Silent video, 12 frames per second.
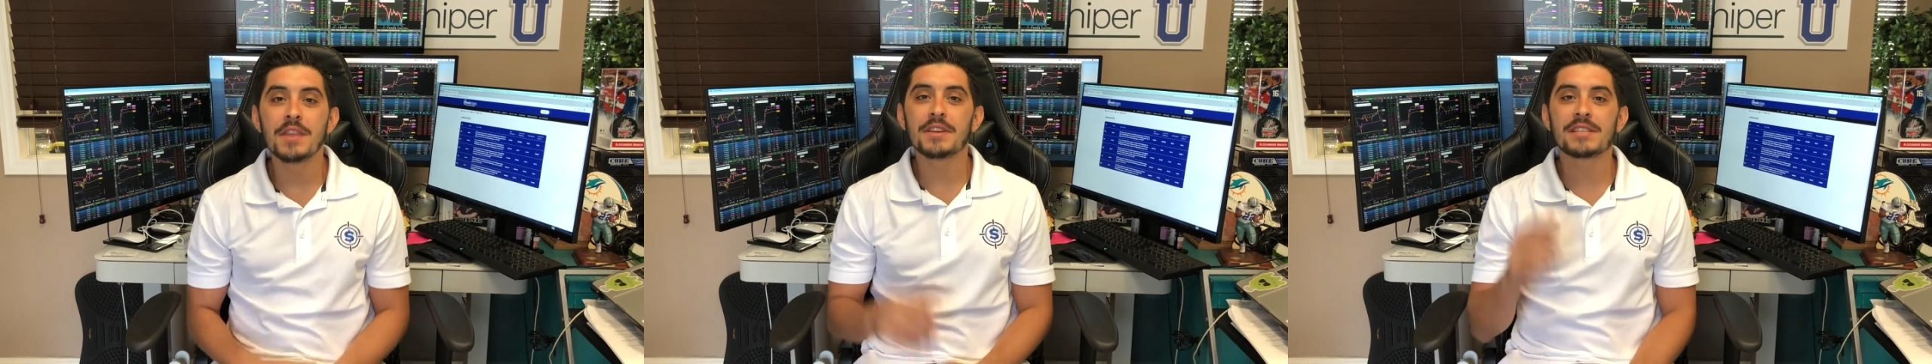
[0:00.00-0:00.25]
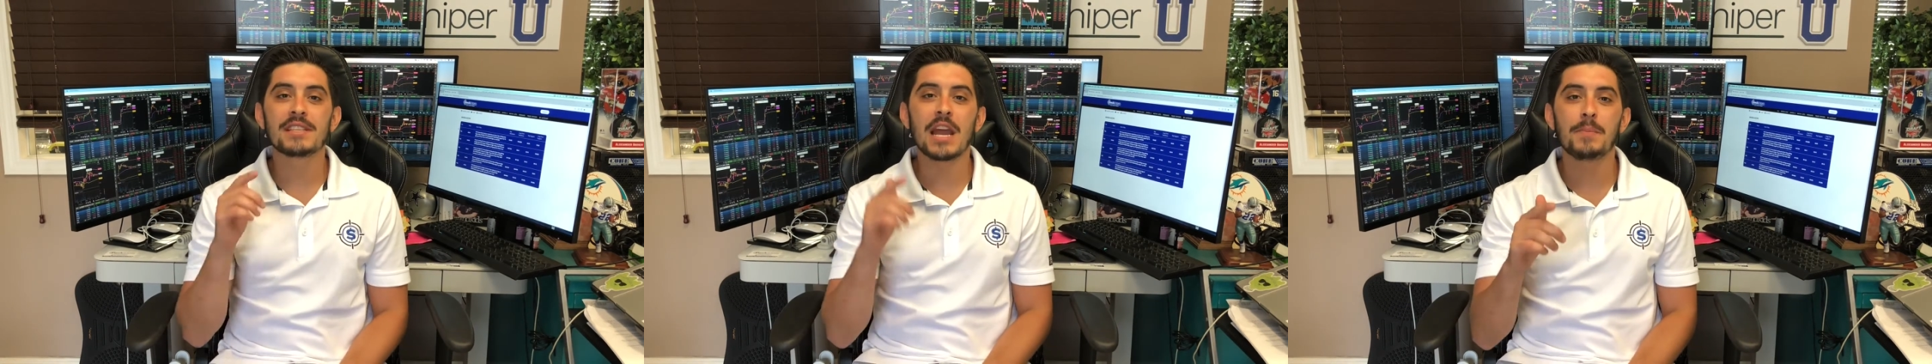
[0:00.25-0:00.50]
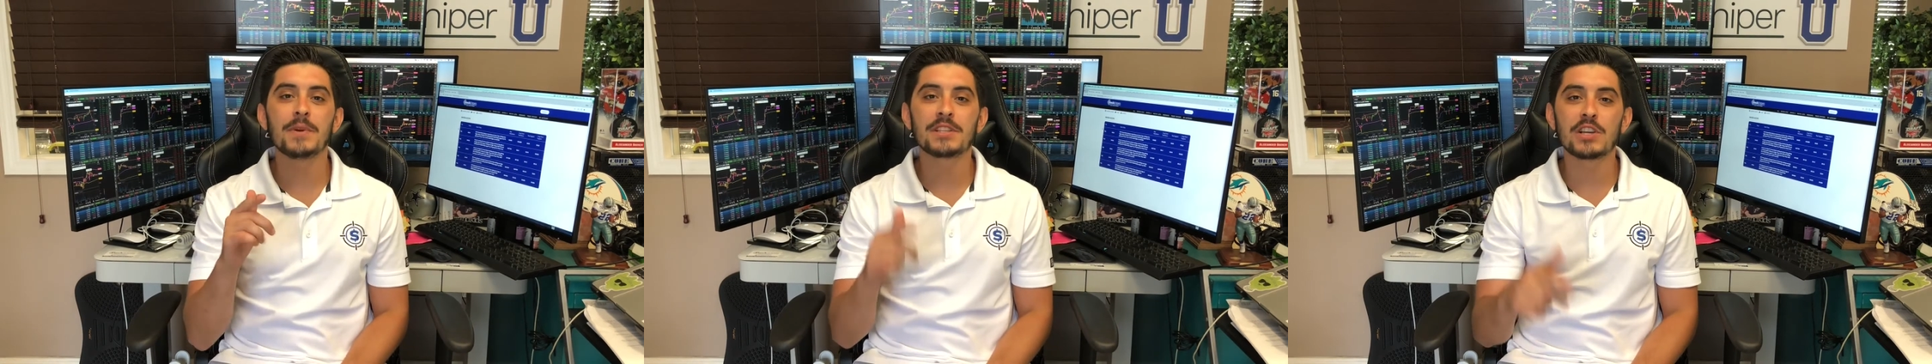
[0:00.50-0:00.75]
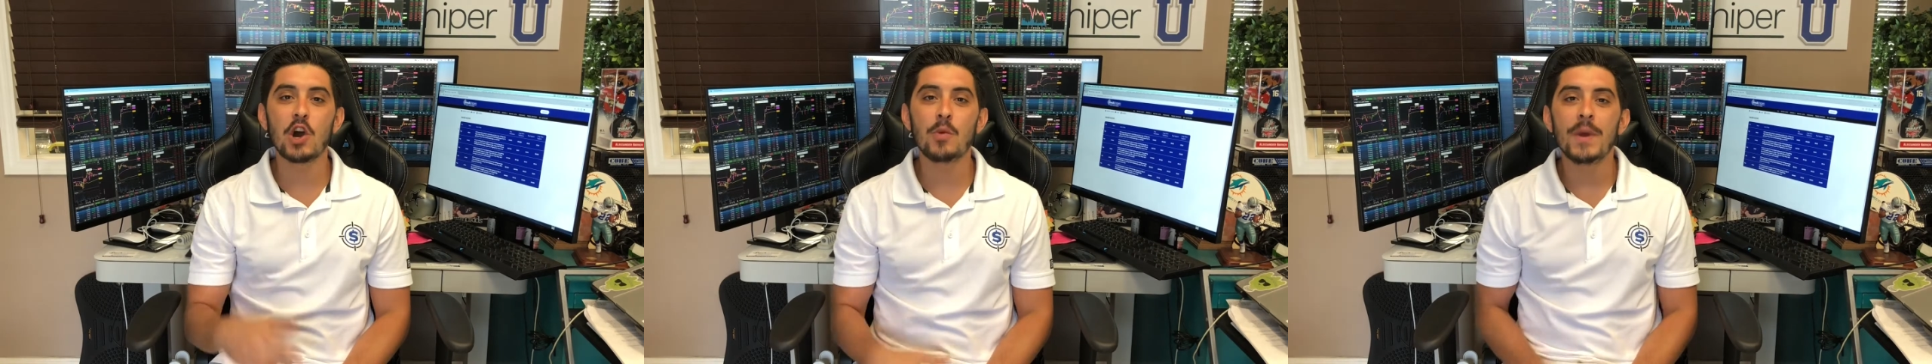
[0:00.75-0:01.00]
the Sniper
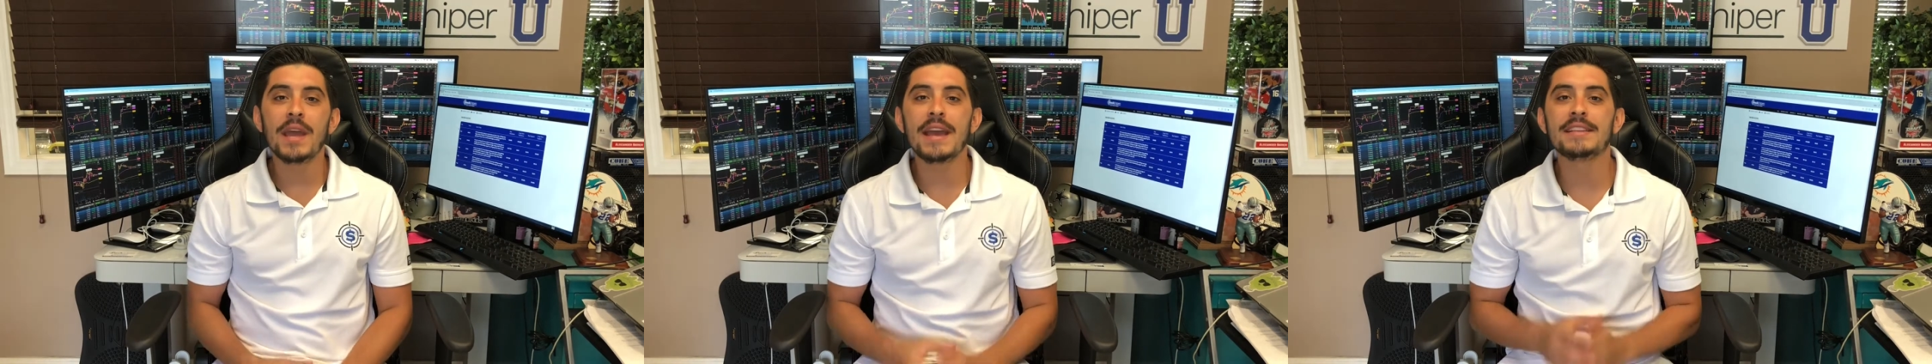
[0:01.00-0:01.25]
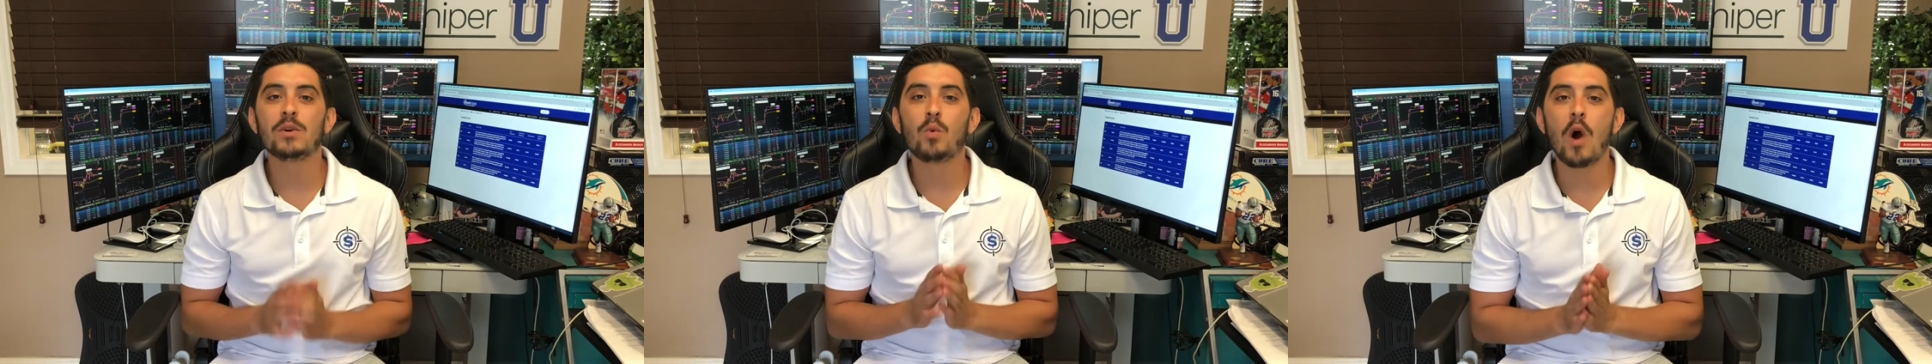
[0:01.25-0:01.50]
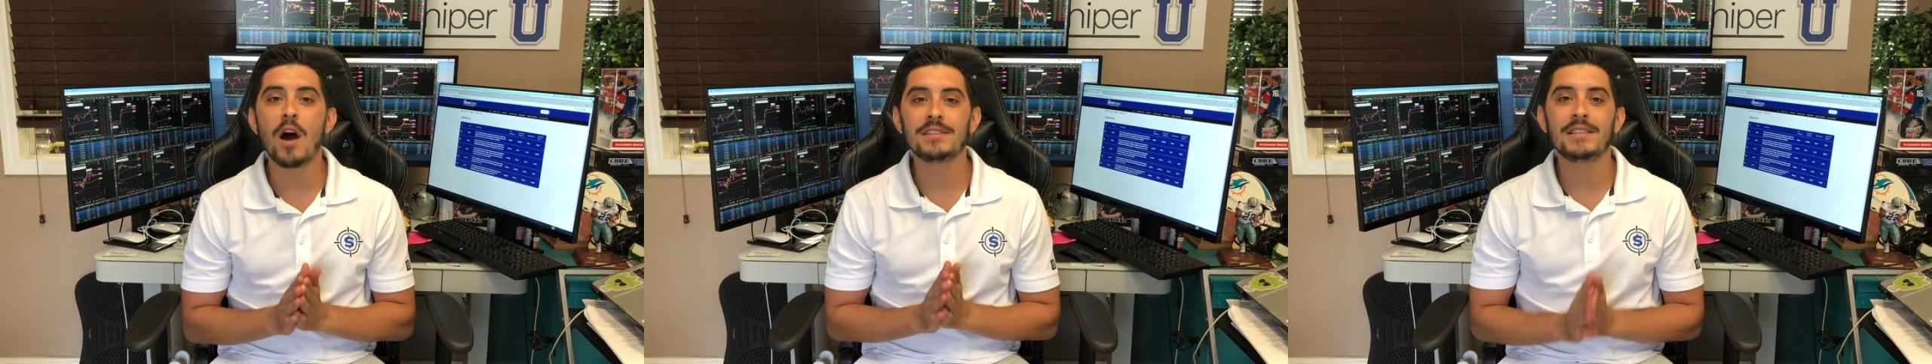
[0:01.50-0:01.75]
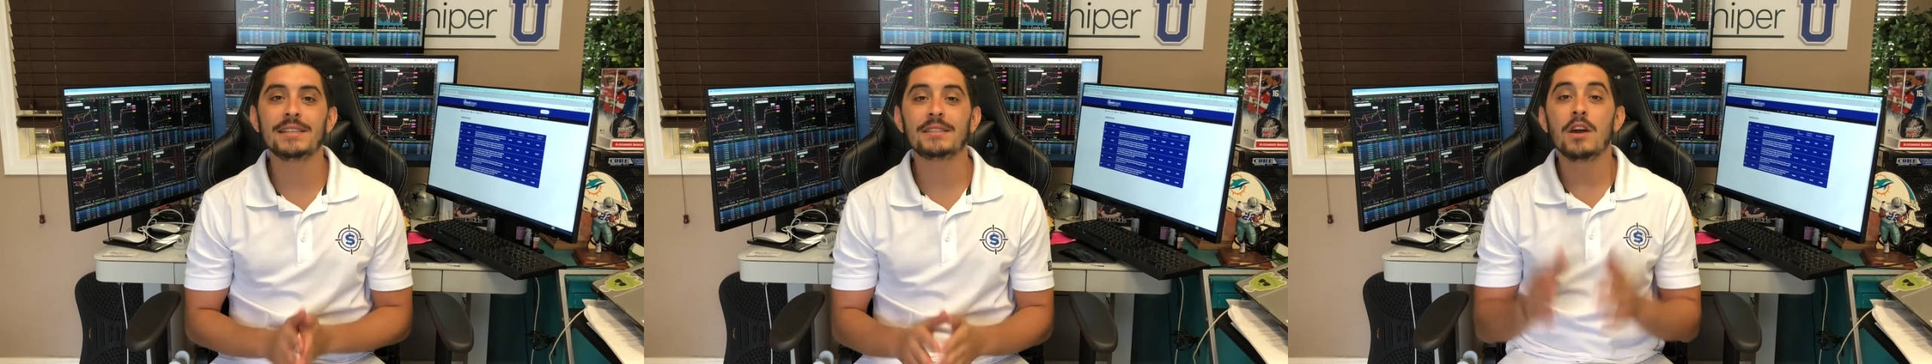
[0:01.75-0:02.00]
Scope is a
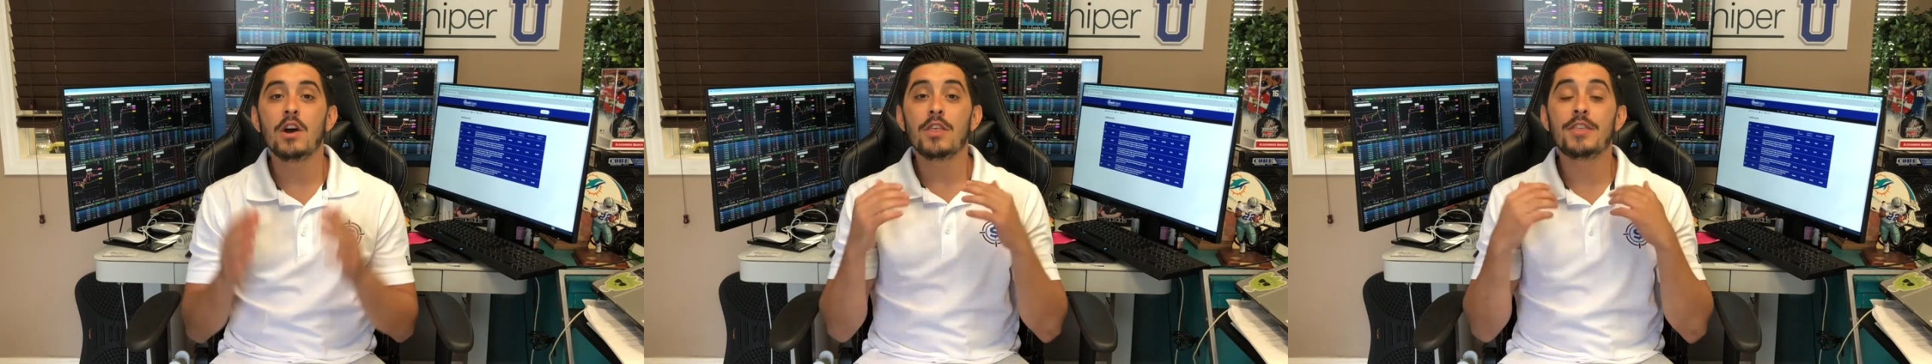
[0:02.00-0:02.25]
watch list